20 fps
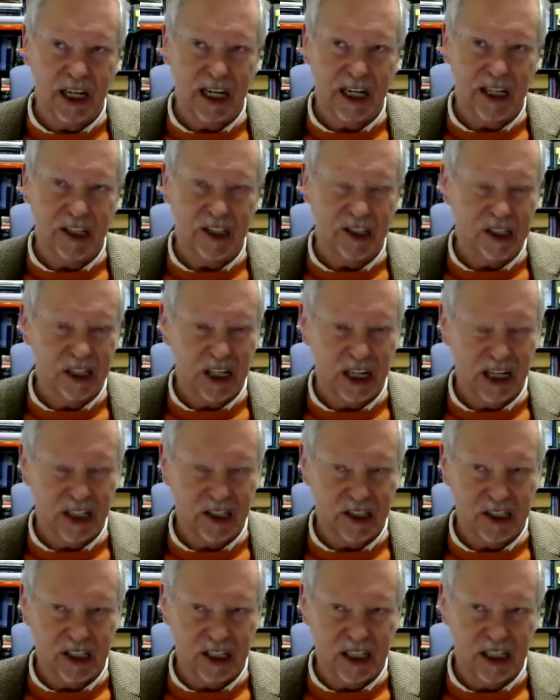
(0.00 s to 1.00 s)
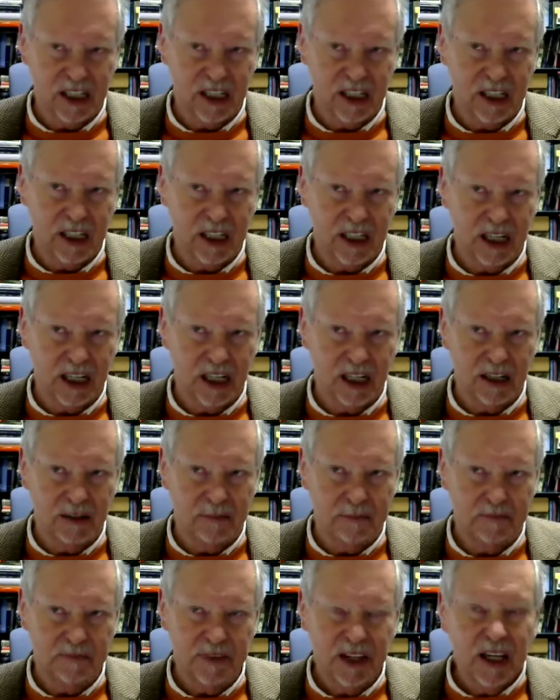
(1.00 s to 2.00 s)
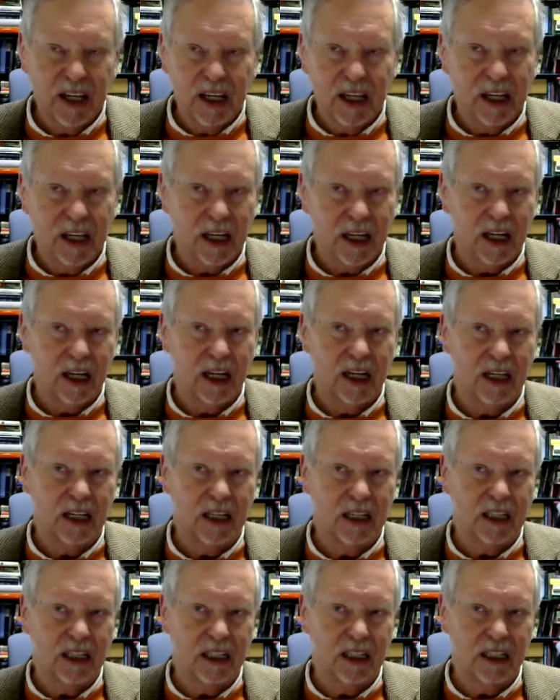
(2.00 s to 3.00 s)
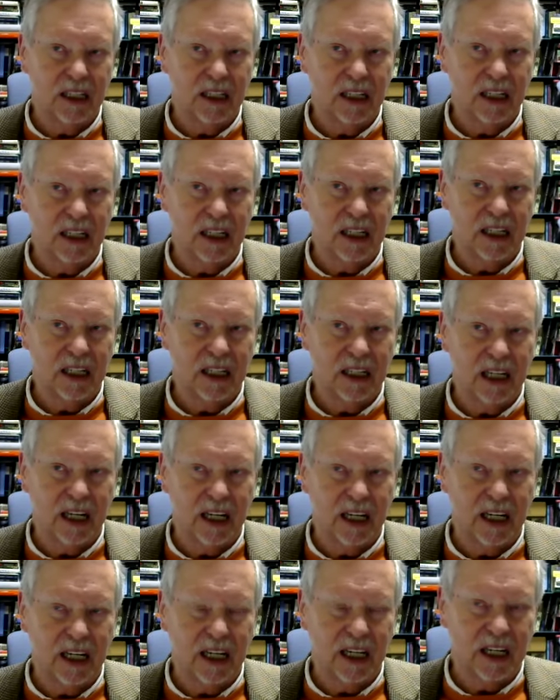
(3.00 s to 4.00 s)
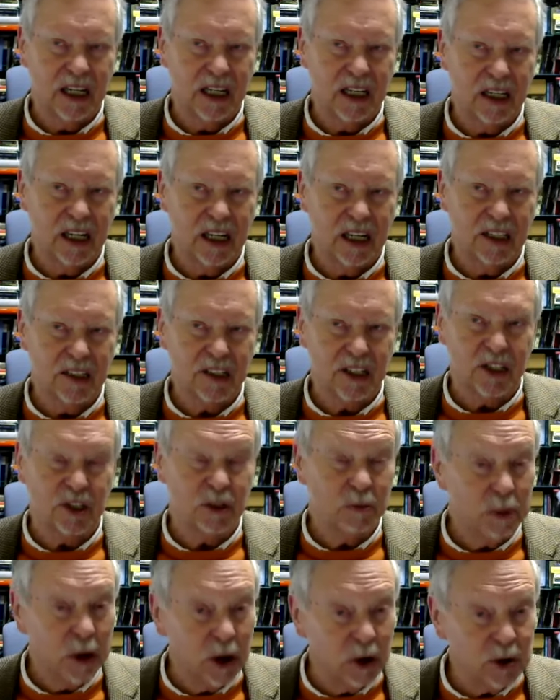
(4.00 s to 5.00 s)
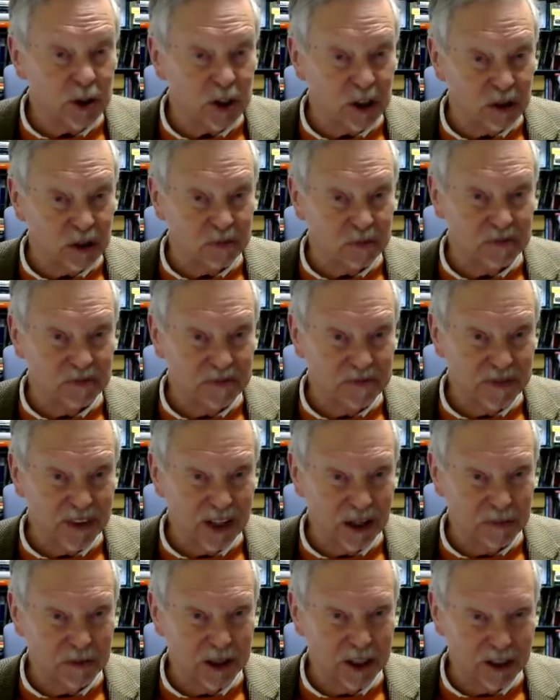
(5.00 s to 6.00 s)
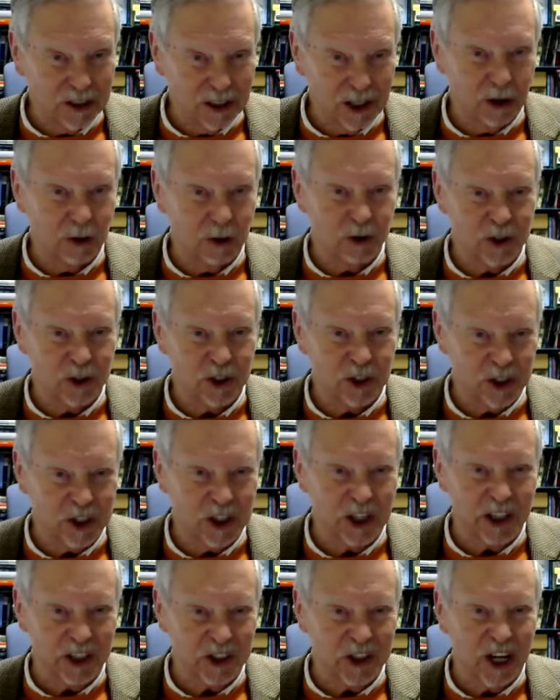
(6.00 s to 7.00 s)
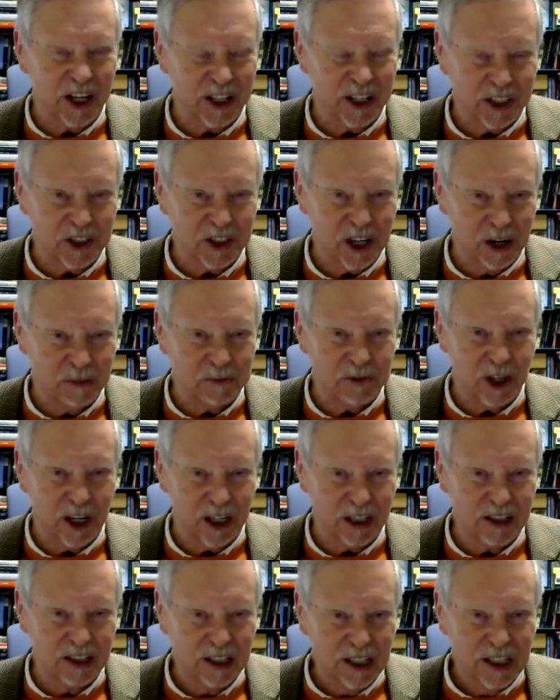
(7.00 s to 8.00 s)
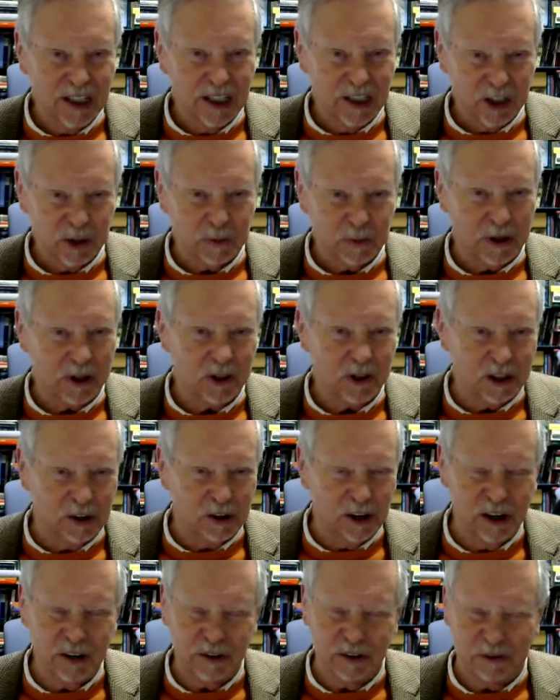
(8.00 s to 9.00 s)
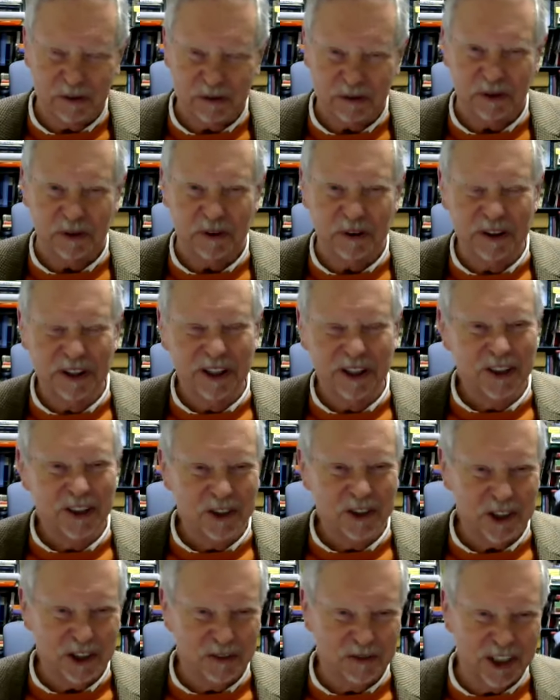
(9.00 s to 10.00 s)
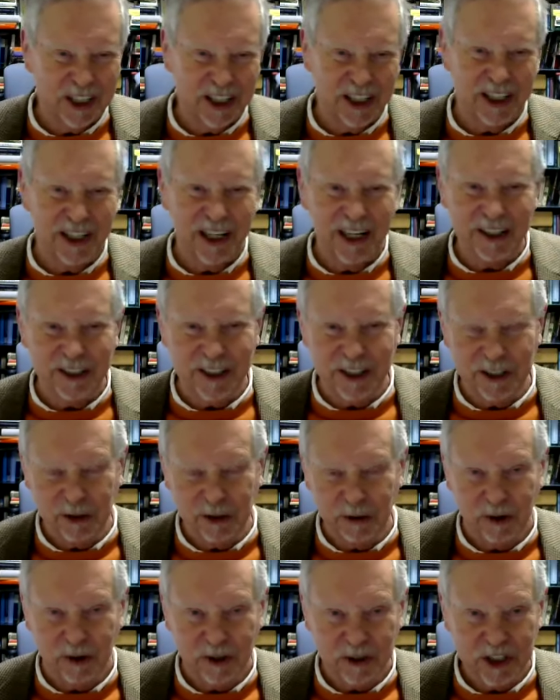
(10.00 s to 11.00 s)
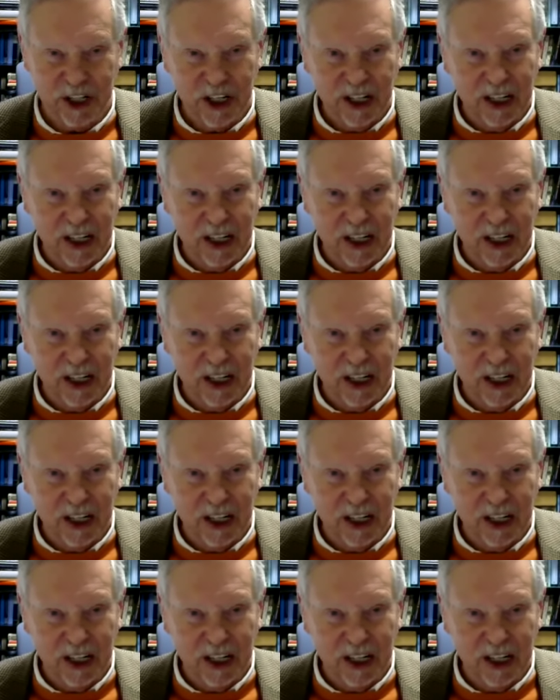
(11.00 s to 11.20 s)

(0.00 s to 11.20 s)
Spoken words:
as the as the symposium. I mean, Eros is an exciting subject, especially for 17 and 18-year-olds.